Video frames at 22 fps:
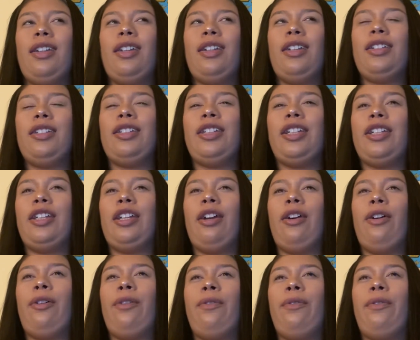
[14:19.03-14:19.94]
you
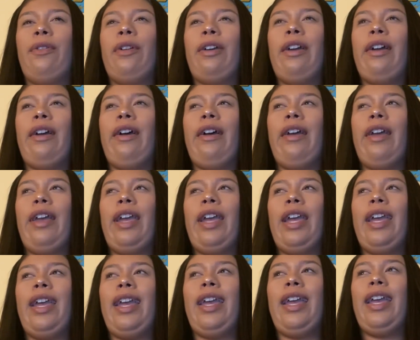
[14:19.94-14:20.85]
know,
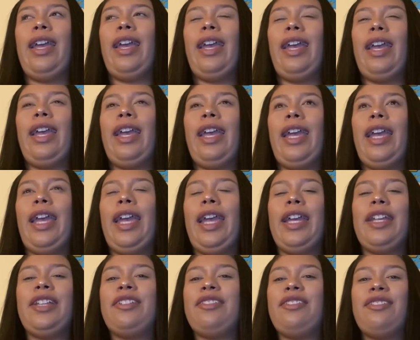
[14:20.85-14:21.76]

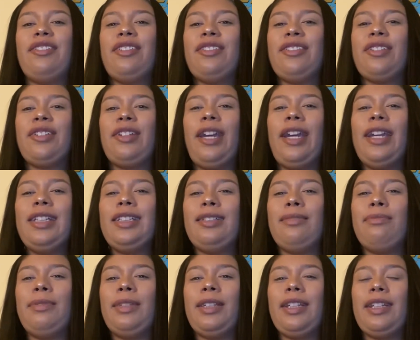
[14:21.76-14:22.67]
it's just crazy
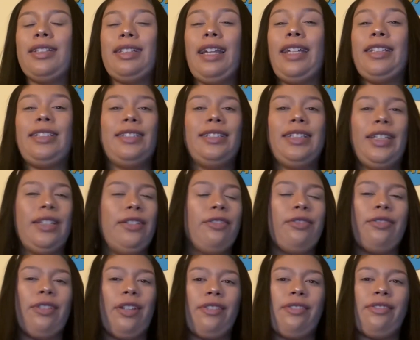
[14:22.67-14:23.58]
because I didn't
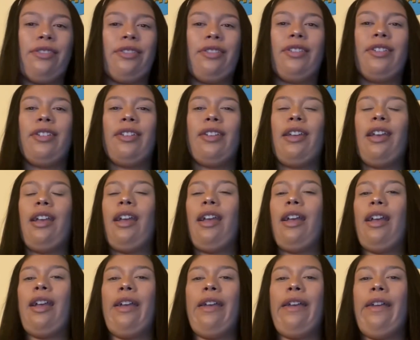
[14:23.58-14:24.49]
trust her.
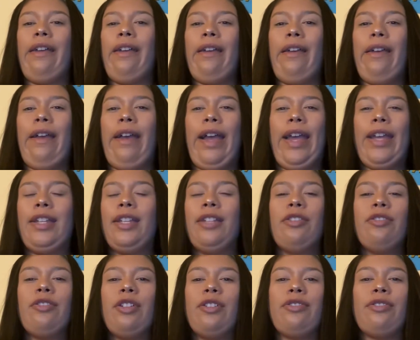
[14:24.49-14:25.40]
I
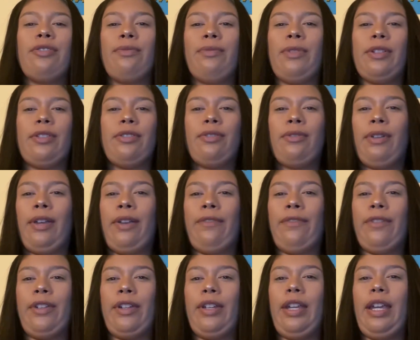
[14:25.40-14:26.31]
didn't trust her
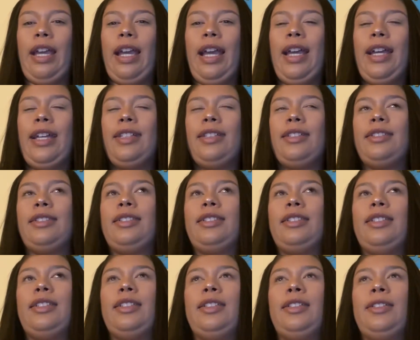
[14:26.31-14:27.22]
whatsoever, and
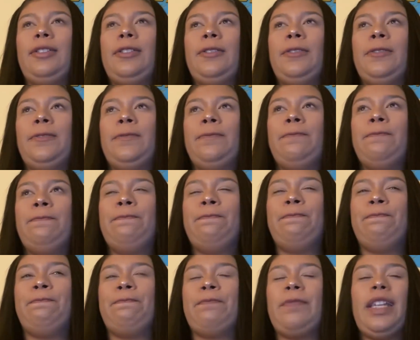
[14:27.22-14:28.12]

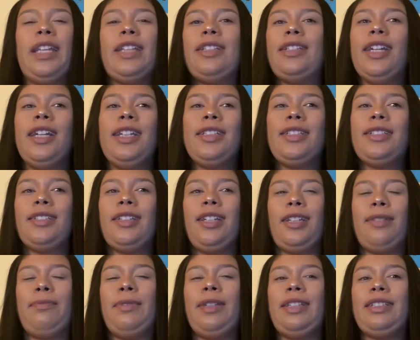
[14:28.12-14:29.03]
it does
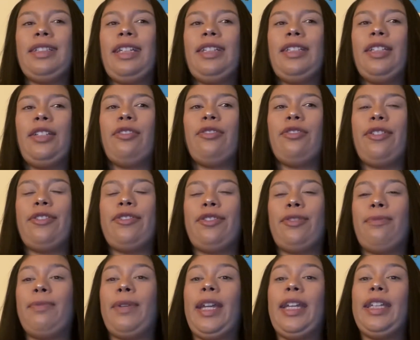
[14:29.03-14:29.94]
suck because I didn't trust her,
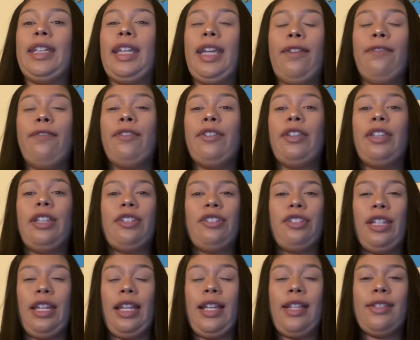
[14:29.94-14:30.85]
but I gave her the
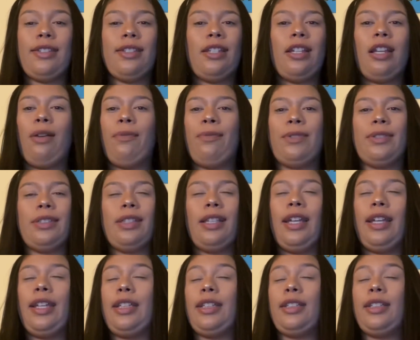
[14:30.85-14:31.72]
chance, and I was like,